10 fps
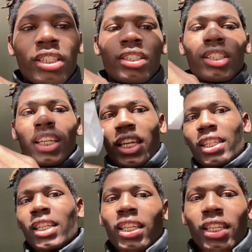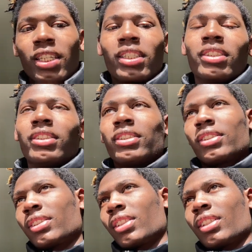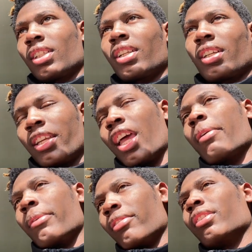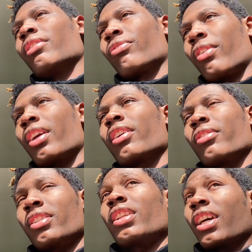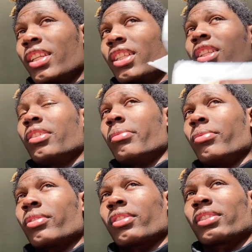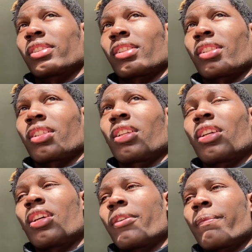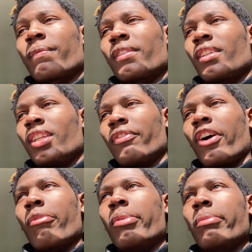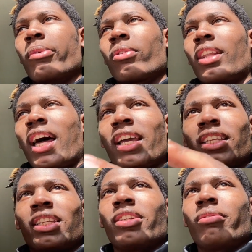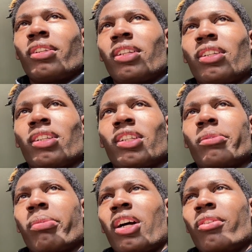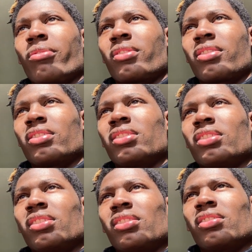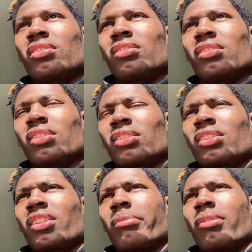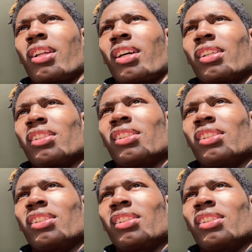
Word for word: than I did. You know what I'm saying? I could have came him a different way than I did. You know what I'm saying? If I would been more lightly with it, then he probably would have, you know what I'm saying, be like,